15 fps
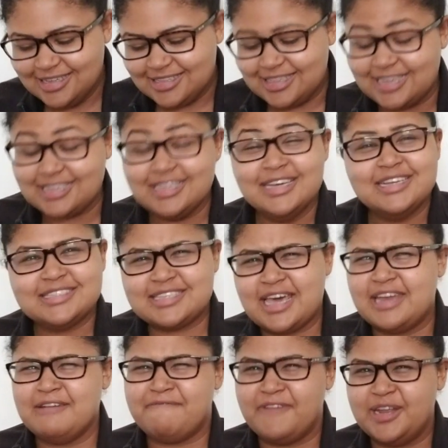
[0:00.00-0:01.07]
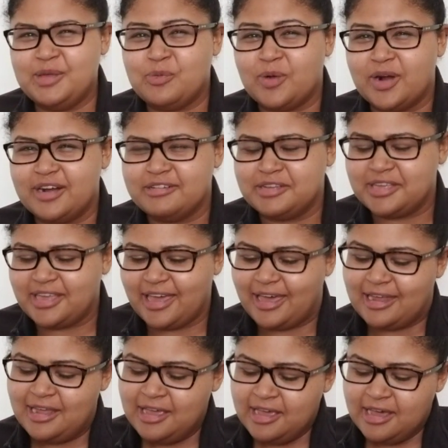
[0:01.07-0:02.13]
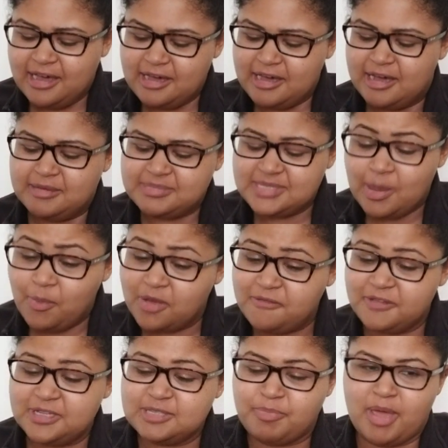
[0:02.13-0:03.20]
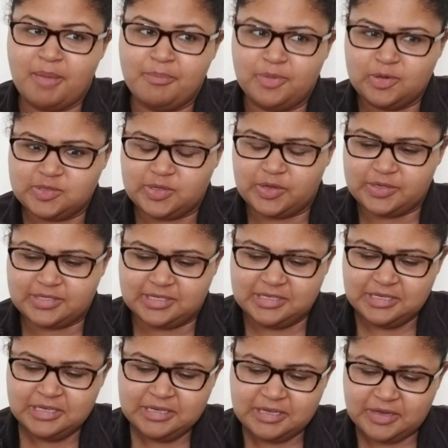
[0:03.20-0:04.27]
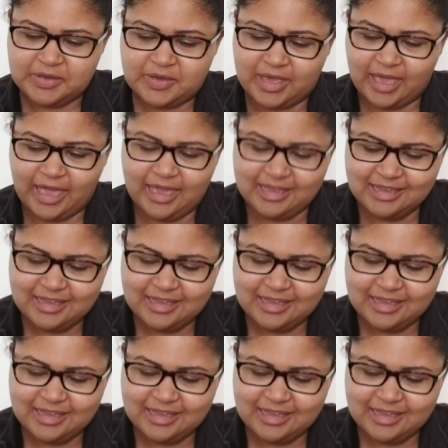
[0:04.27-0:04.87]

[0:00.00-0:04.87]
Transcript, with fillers: that it's kind of funny word to get. Um, someone feels bamboozled. Okay,